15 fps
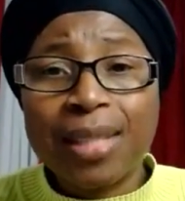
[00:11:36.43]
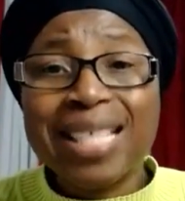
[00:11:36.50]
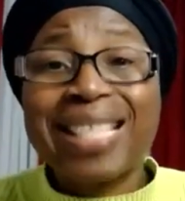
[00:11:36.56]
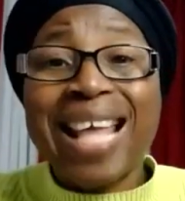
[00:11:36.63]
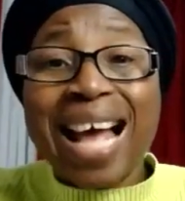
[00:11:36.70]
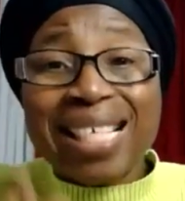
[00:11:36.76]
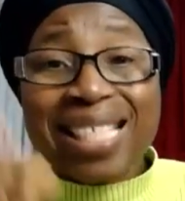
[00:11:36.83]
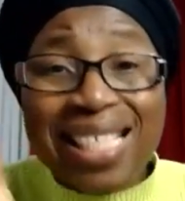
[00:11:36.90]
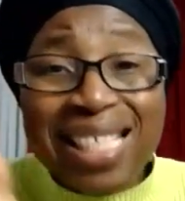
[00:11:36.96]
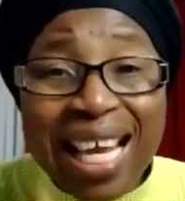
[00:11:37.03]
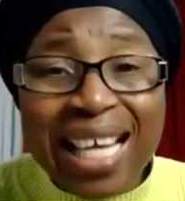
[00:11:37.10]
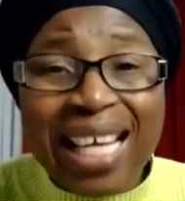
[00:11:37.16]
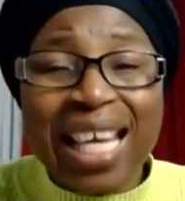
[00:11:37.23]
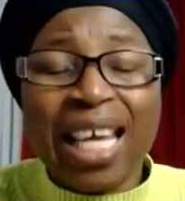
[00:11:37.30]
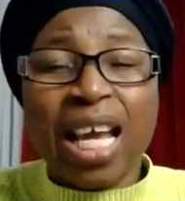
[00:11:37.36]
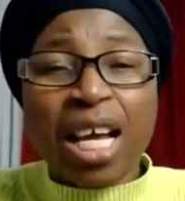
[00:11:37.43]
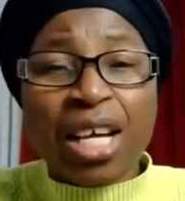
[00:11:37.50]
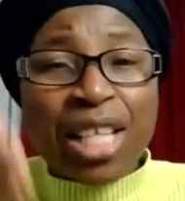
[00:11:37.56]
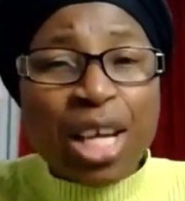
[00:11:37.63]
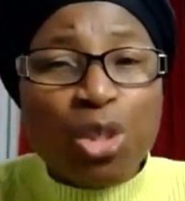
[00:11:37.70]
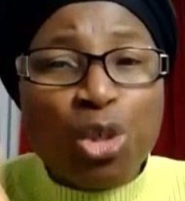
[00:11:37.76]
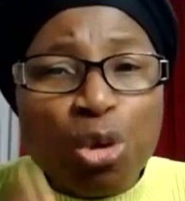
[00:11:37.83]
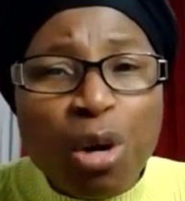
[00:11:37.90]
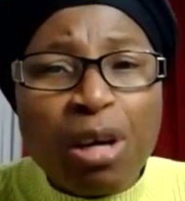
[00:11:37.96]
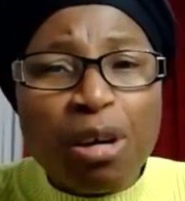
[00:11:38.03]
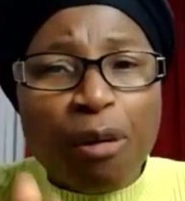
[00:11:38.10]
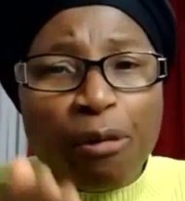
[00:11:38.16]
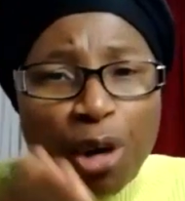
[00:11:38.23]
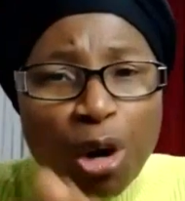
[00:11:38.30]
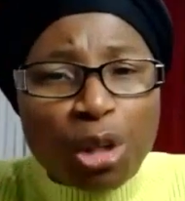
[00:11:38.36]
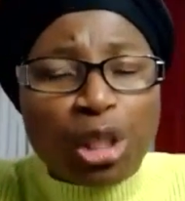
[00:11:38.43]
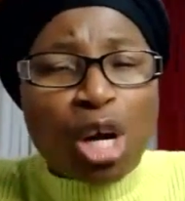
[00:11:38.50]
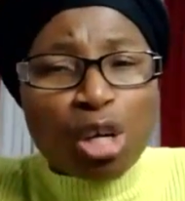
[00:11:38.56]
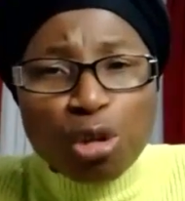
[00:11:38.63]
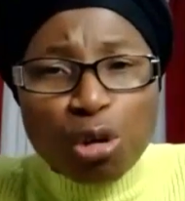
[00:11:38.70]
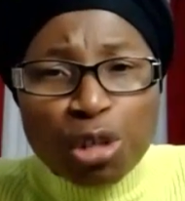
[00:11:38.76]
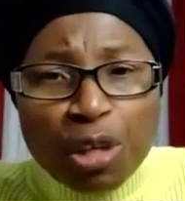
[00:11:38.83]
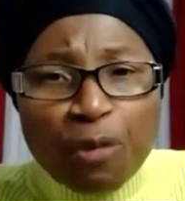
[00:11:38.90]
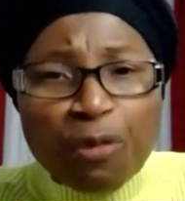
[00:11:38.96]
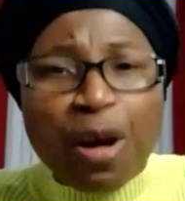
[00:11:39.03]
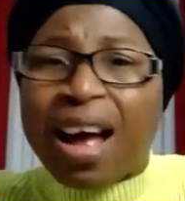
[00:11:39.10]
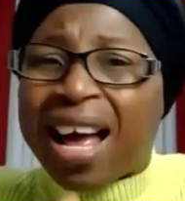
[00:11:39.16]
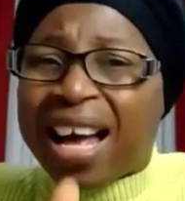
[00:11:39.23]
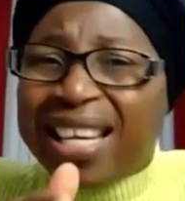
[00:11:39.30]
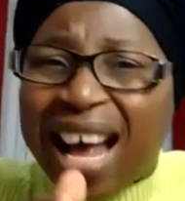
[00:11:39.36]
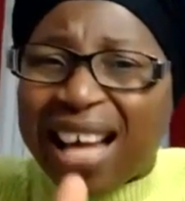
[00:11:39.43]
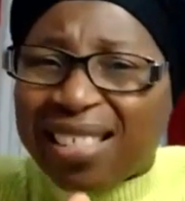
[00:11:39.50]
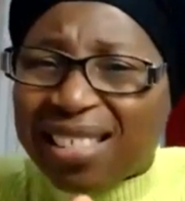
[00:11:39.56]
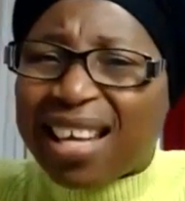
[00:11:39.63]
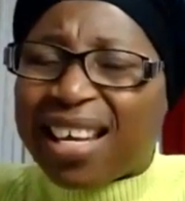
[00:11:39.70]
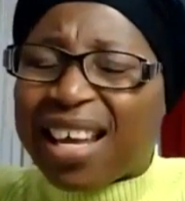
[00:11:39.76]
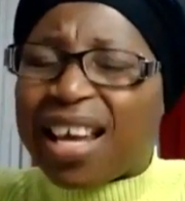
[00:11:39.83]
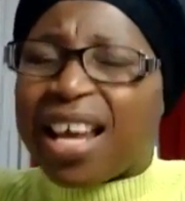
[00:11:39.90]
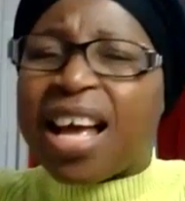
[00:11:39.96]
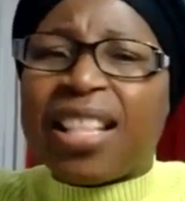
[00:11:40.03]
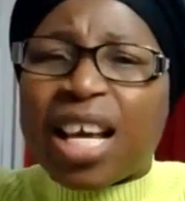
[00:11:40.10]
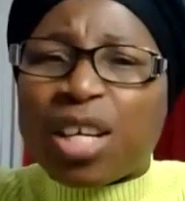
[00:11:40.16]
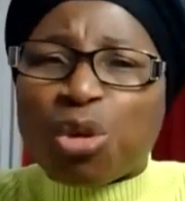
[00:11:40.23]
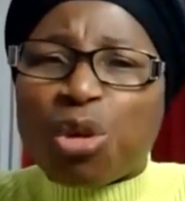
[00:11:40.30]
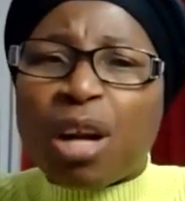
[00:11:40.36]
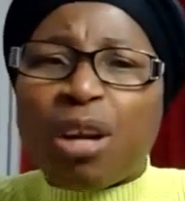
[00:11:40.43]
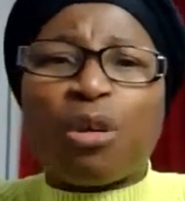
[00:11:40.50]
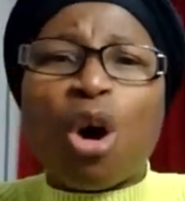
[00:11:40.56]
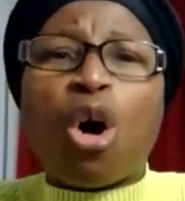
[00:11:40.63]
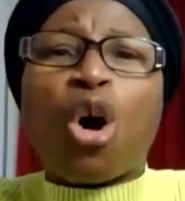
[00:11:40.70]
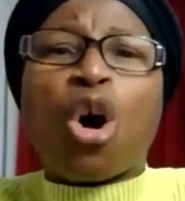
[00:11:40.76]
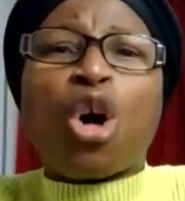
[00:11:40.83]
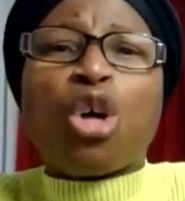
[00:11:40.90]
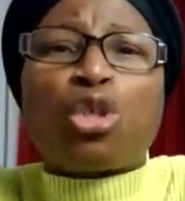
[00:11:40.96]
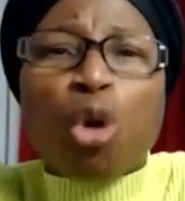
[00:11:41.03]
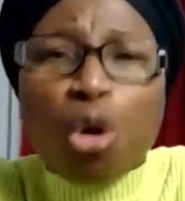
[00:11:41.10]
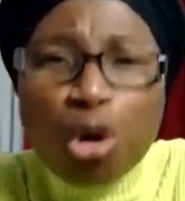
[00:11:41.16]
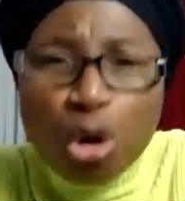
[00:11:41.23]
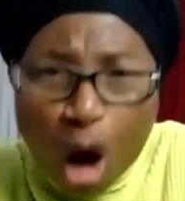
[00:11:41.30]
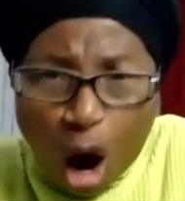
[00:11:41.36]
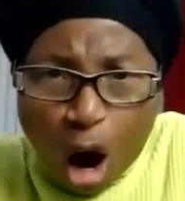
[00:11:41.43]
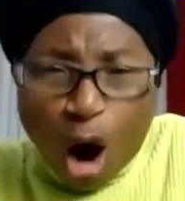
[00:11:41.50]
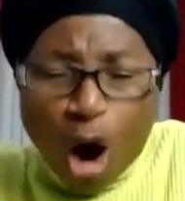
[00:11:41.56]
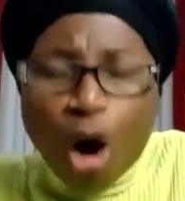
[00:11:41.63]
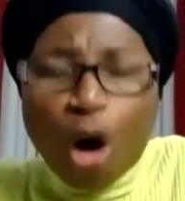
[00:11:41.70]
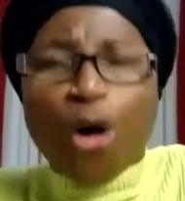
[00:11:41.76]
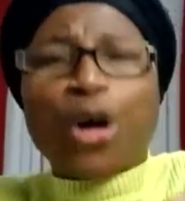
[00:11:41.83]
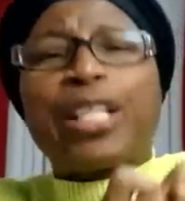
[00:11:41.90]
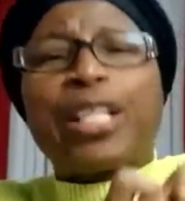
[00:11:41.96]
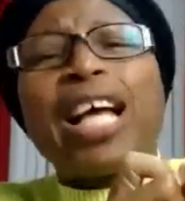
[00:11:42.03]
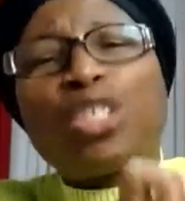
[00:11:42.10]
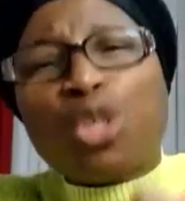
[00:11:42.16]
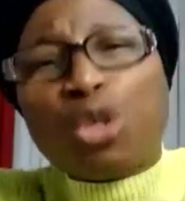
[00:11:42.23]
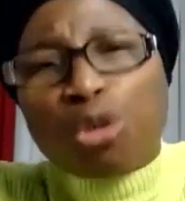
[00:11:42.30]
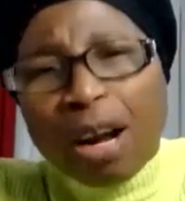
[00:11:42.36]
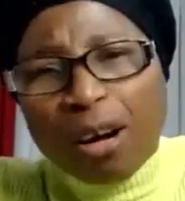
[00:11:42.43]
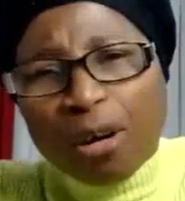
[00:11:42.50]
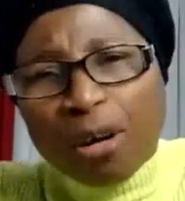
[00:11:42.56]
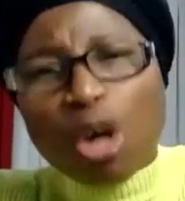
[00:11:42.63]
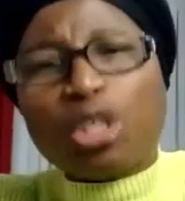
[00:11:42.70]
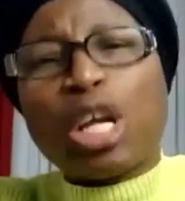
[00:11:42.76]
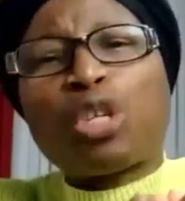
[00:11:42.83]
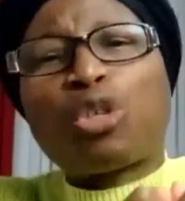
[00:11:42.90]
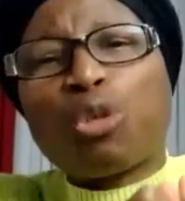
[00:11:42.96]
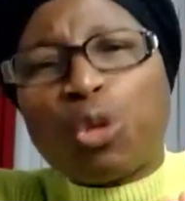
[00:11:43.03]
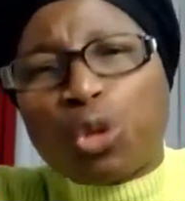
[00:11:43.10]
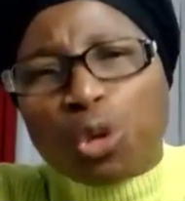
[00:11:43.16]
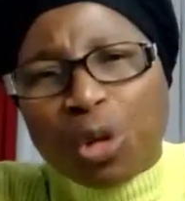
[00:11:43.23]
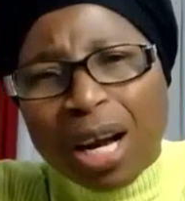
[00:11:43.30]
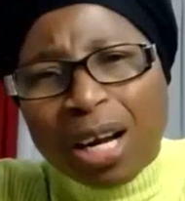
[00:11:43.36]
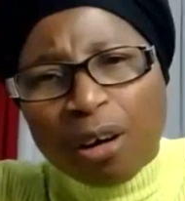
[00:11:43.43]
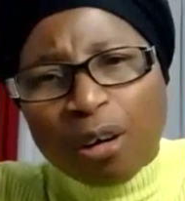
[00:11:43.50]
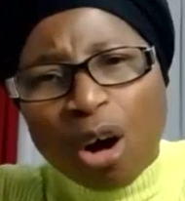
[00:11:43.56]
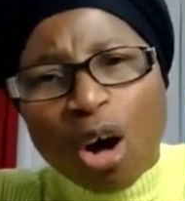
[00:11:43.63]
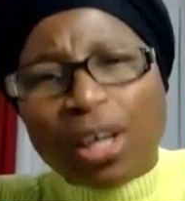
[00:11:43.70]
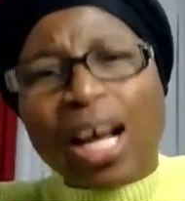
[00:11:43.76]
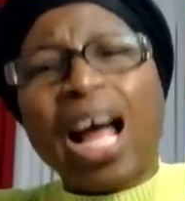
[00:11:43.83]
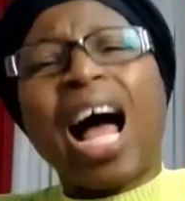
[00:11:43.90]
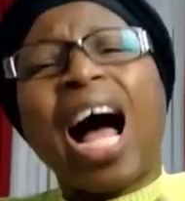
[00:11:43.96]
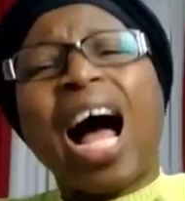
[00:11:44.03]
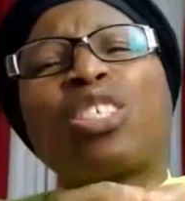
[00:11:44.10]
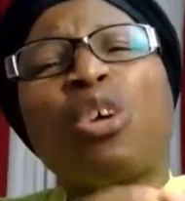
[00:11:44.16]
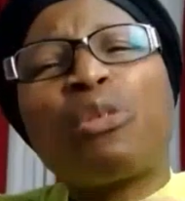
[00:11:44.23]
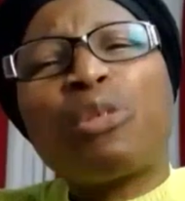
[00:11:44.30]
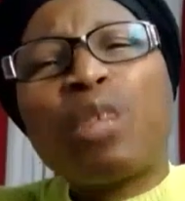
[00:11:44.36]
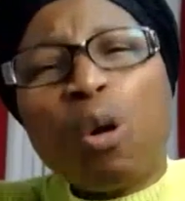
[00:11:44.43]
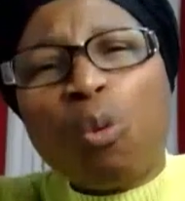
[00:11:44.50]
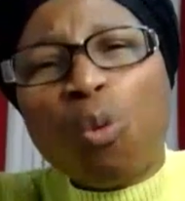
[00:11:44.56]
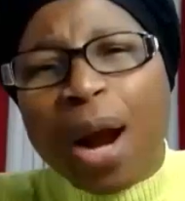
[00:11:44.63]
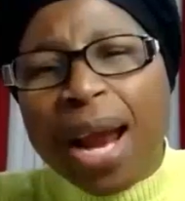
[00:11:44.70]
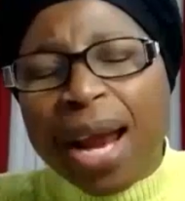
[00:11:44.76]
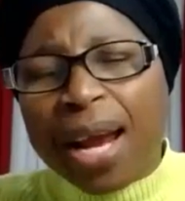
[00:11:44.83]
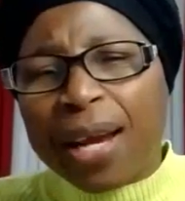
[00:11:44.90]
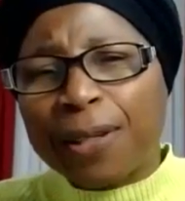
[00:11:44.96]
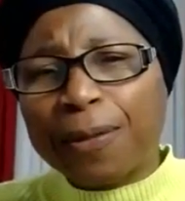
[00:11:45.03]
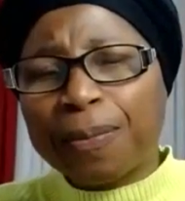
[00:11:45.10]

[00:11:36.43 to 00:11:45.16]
They are seeking the children of God to devour. They are seeking the children of God to lure the children of God, the true children of God, out of the way.